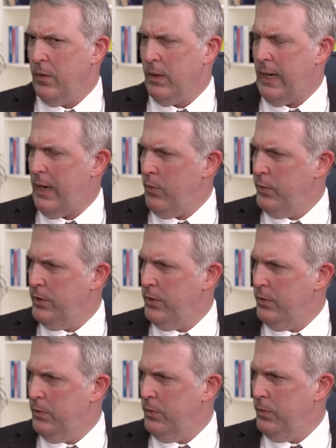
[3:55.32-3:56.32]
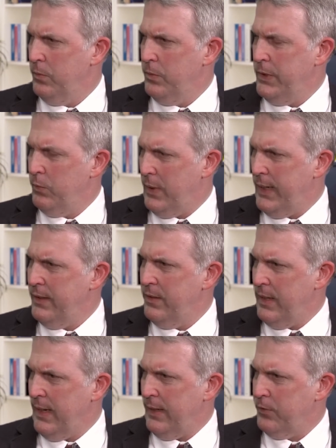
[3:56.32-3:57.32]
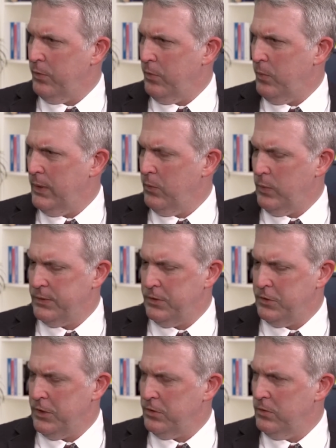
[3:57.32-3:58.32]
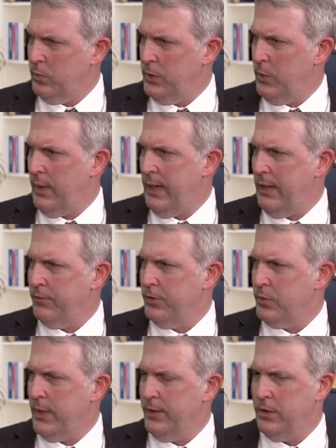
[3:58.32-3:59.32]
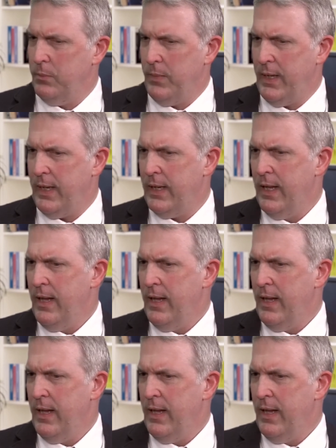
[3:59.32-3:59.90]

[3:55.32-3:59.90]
How would you rewrite that, or what suggestions would you have to try to make